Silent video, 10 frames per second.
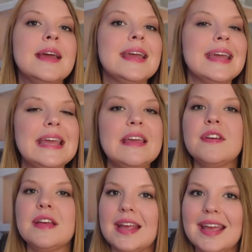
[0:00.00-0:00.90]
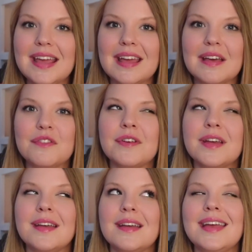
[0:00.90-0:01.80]
even if
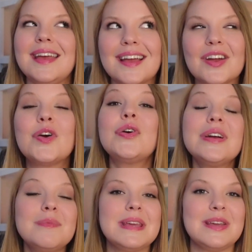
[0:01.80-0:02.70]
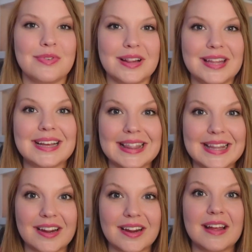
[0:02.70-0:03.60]
it could be really
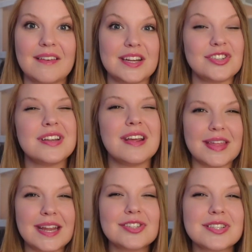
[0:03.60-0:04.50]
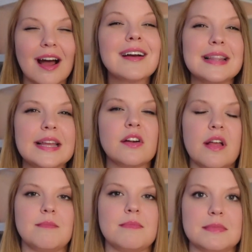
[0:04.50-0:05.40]
clear if they if they just got clear
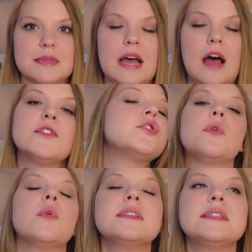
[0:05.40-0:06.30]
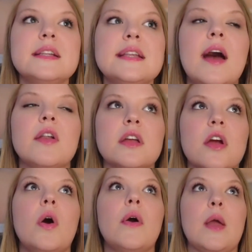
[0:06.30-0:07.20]
on them themselves. So sit down and
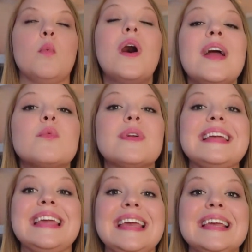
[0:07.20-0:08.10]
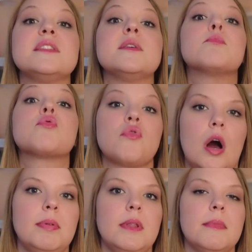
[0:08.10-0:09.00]
go, okay, what really is the
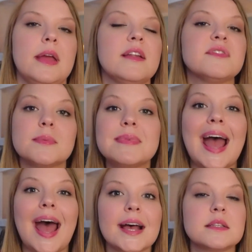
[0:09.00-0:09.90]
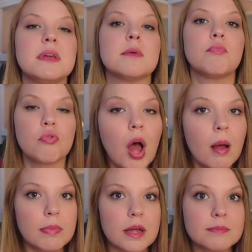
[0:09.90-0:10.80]
problem? And if somebody asked me the
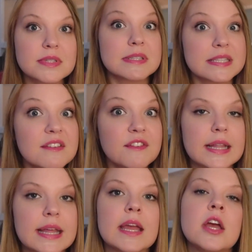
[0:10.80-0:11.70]
problem specifically,